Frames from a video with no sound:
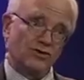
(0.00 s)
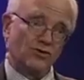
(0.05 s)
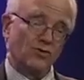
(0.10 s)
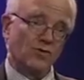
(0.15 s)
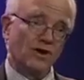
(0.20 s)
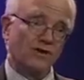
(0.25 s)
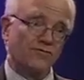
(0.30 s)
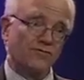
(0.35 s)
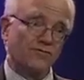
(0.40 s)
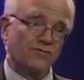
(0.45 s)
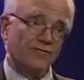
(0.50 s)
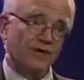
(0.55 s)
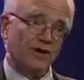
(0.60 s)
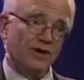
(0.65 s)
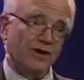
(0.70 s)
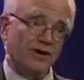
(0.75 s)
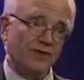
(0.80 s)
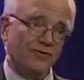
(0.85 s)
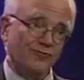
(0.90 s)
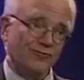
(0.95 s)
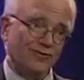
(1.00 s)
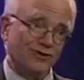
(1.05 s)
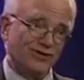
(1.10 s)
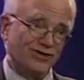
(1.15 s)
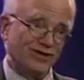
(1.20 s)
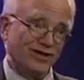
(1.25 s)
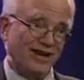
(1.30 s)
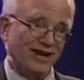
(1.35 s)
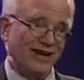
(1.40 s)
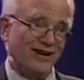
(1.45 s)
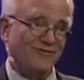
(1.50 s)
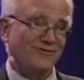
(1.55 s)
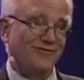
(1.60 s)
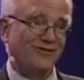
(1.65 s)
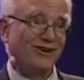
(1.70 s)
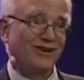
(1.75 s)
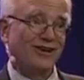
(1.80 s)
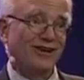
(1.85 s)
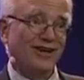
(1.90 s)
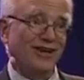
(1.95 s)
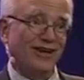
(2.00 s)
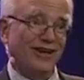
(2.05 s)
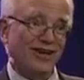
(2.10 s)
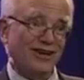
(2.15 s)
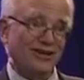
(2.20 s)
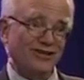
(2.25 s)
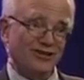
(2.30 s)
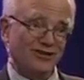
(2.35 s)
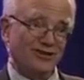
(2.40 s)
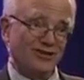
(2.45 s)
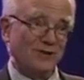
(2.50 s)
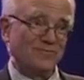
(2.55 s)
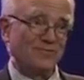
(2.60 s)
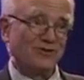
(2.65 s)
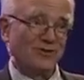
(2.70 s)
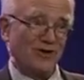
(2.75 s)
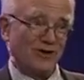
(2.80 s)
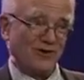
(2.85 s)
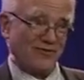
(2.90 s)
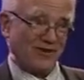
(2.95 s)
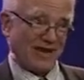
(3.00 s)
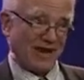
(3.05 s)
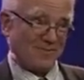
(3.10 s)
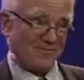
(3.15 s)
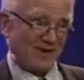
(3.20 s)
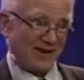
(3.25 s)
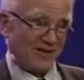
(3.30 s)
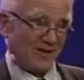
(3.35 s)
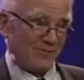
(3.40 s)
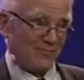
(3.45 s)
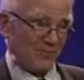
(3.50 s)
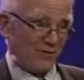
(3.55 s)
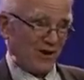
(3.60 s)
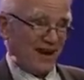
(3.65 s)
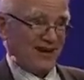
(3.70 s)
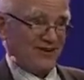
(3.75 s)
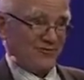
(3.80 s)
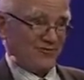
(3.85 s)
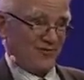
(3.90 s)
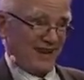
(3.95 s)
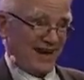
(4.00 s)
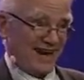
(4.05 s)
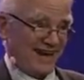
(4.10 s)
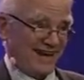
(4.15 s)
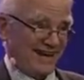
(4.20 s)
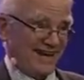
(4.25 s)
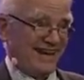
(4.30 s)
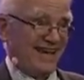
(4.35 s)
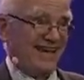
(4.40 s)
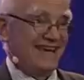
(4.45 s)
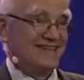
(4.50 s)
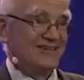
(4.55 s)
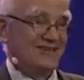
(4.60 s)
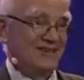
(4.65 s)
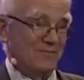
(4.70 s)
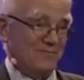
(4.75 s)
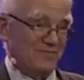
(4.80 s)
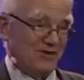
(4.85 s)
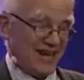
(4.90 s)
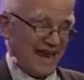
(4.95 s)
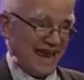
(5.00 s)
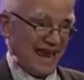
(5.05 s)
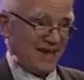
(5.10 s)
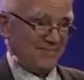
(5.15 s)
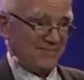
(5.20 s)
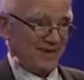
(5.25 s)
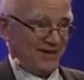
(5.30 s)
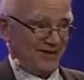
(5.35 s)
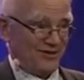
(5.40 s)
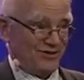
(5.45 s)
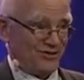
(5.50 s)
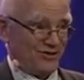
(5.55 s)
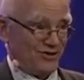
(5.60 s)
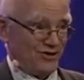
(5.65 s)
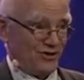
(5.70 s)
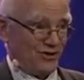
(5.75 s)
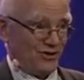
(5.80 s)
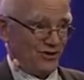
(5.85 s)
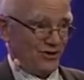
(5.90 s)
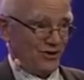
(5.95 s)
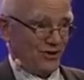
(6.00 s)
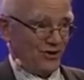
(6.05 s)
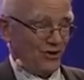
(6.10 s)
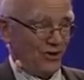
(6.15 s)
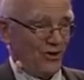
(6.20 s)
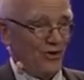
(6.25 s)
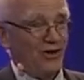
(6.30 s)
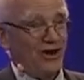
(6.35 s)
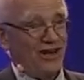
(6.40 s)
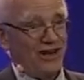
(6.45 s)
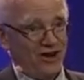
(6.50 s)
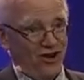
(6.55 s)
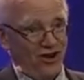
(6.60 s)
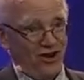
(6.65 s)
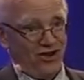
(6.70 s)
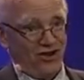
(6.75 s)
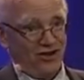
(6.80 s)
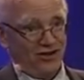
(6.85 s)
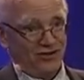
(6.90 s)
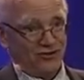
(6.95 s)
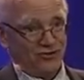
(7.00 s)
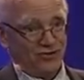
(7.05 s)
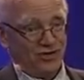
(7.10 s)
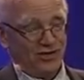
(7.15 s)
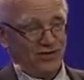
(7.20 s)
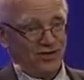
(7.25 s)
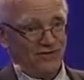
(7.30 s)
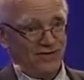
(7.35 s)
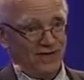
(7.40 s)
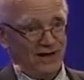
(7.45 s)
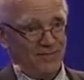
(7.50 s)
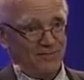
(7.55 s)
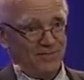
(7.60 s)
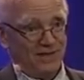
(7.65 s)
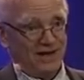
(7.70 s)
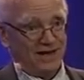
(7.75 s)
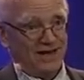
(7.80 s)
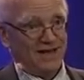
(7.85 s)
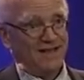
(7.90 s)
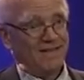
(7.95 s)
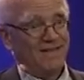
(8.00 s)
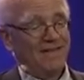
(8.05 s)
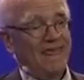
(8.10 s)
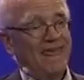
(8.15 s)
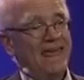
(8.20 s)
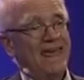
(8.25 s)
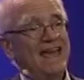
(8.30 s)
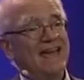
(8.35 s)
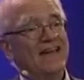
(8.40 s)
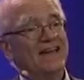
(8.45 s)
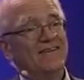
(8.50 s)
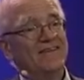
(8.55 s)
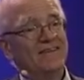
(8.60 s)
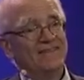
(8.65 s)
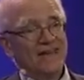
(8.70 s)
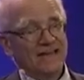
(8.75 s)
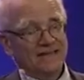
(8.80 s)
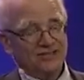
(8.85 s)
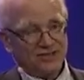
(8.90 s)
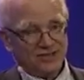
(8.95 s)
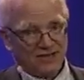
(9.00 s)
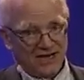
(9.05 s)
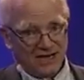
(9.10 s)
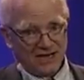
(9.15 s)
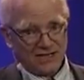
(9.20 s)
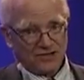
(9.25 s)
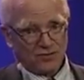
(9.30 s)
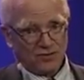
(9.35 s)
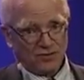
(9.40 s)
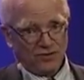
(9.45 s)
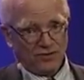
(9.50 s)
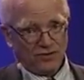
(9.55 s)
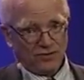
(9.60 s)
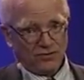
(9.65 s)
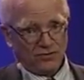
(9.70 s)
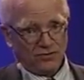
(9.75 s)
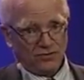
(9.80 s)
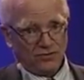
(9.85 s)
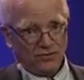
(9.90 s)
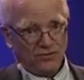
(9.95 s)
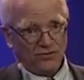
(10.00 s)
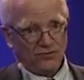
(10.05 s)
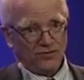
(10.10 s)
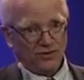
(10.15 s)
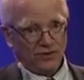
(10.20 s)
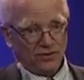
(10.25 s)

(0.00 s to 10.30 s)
you have received some sort of chemical brain drain, some damage early on during development, that stays with you for